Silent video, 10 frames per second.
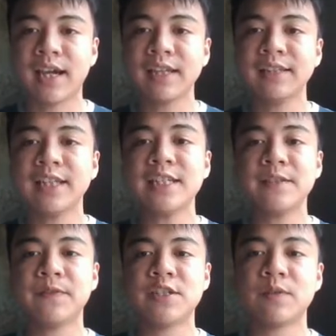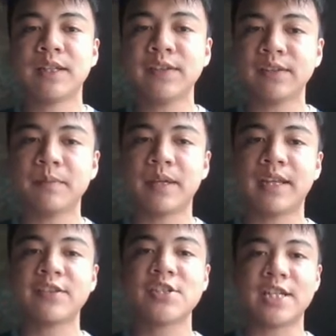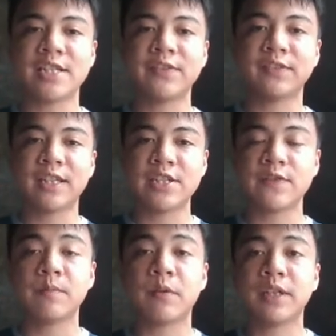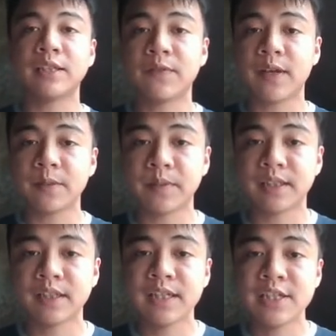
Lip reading: At the individualism and exchange stage of moral development,